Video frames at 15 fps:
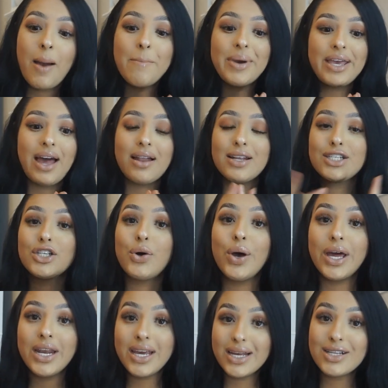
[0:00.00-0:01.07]
But yeah, let's go
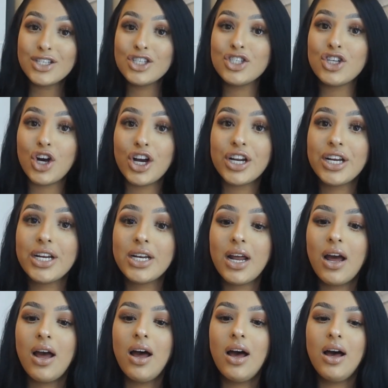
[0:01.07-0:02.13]
ahead and get started
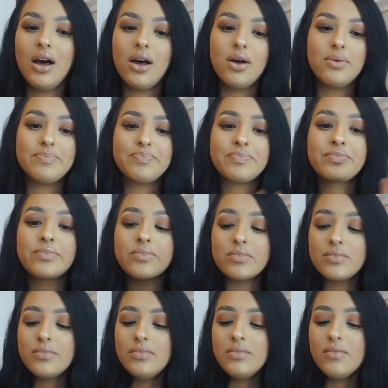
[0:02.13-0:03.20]
on
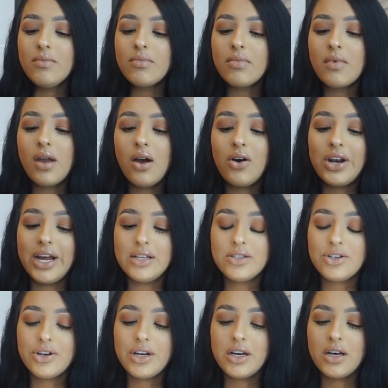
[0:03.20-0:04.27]

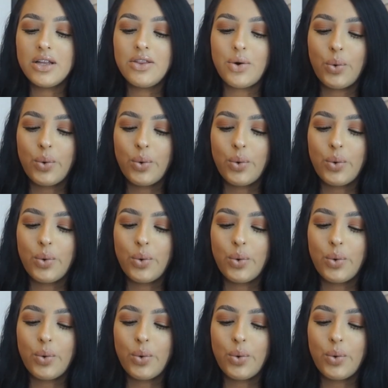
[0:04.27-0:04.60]
answering the